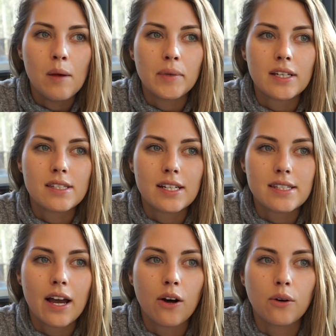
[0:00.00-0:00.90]
because that's
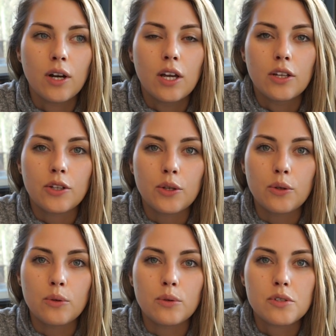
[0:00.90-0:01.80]
how
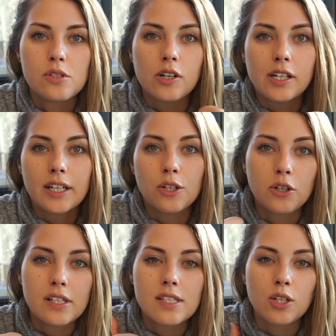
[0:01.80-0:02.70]
you start
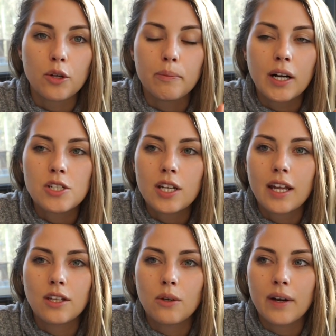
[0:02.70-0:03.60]
increasing your budget
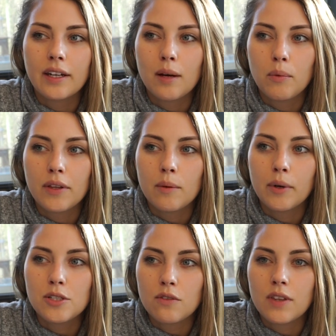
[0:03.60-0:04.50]
and you end up with a
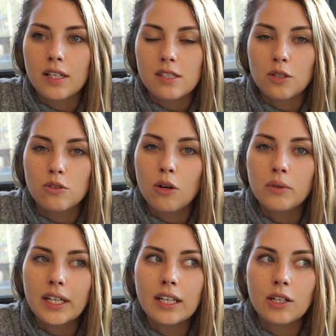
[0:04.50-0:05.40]
bunch of things that you don't
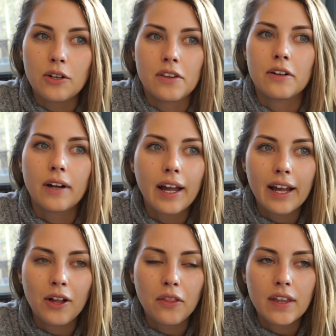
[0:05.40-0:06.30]
need or that are not
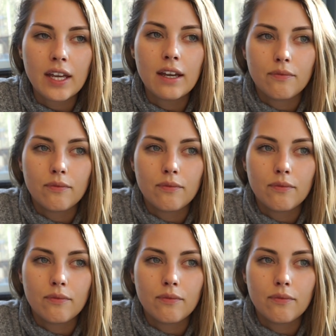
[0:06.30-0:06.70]
healthy